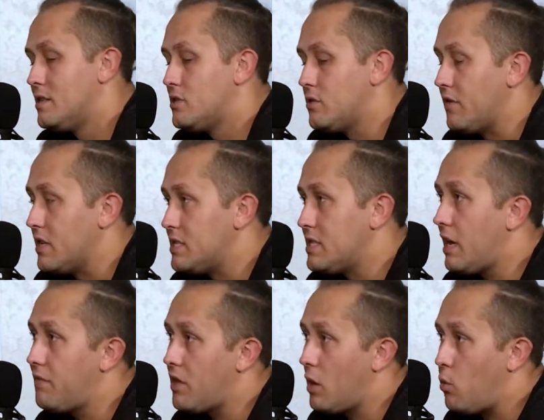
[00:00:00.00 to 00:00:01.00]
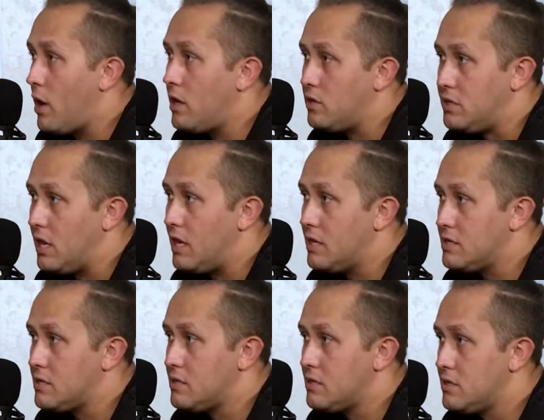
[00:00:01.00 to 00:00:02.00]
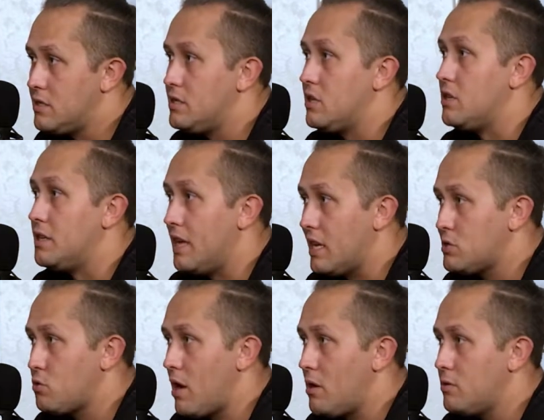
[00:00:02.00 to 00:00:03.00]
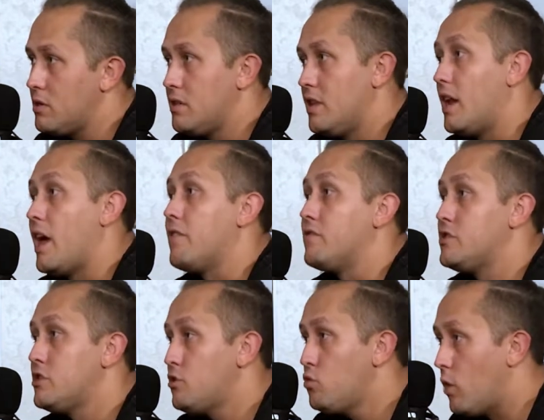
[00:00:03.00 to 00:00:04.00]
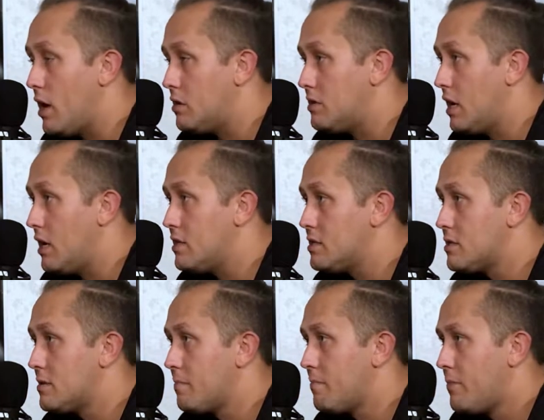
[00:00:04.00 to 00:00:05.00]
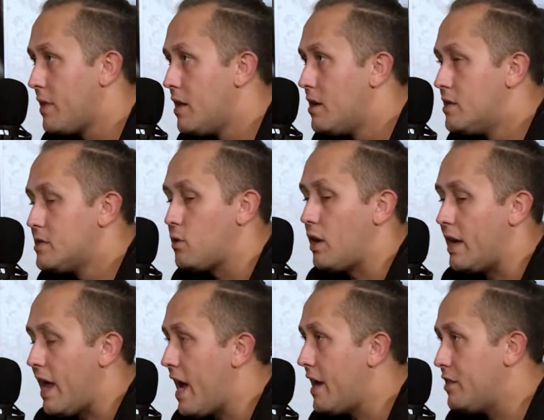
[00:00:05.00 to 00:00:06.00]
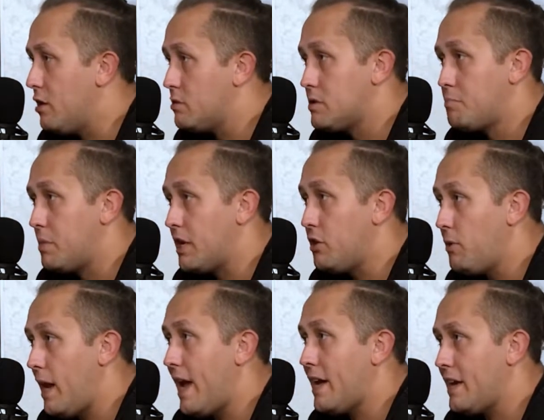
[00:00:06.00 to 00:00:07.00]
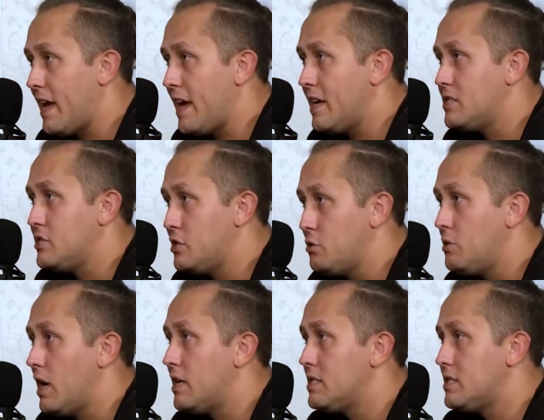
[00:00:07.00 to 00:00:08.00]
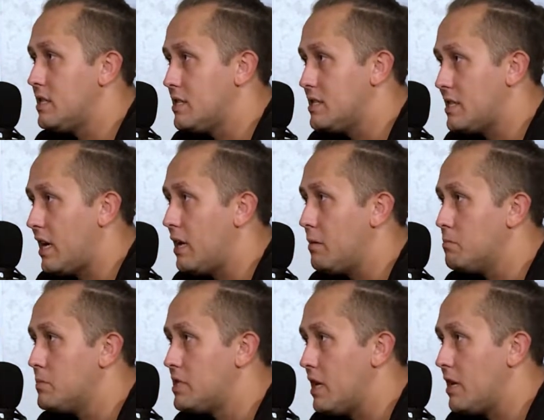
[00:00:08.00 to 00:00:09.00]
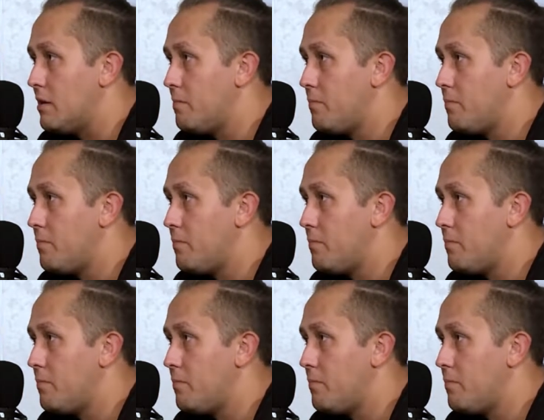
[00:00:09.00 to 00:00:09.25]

So if I save that wild dice till the next round, then I have 2 wild dice. So I can add those, but you can't add 2 dice to the same set.